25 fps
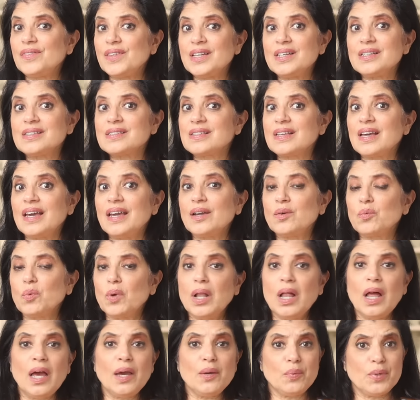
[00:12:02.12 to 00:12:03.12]
things like,
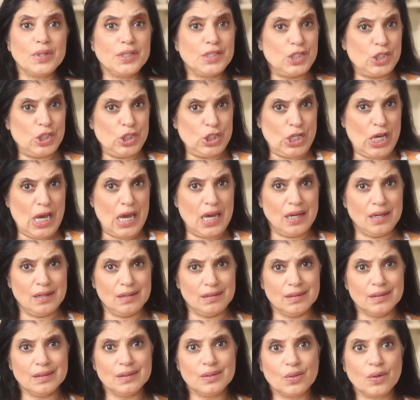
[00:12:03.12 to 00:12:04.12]
well, I went to
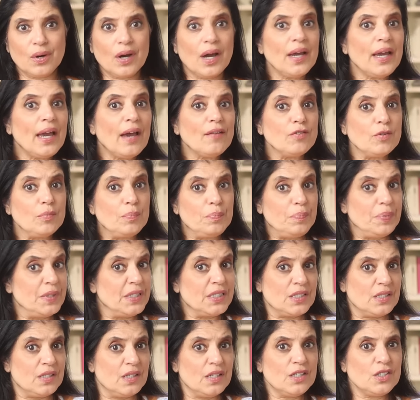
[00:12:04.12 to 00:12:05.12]
Yale, or I have a
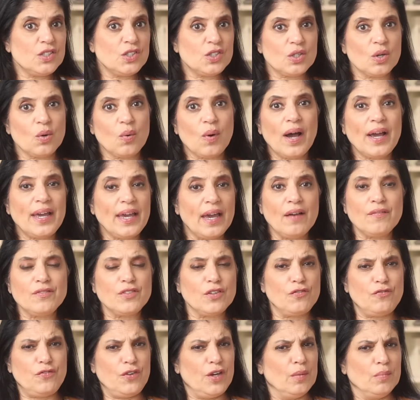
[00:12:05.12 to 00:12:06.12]
business, so I have
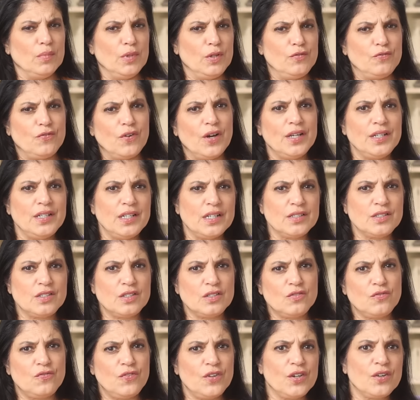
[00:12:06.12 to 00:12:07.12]
the family
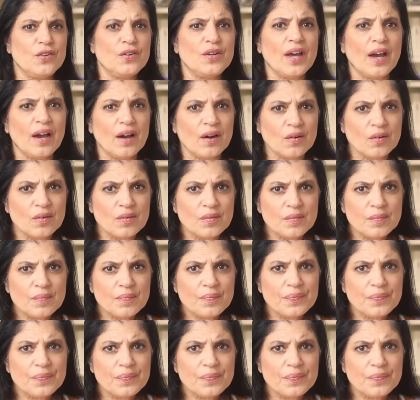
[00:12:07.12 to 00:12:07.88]
finances figured out.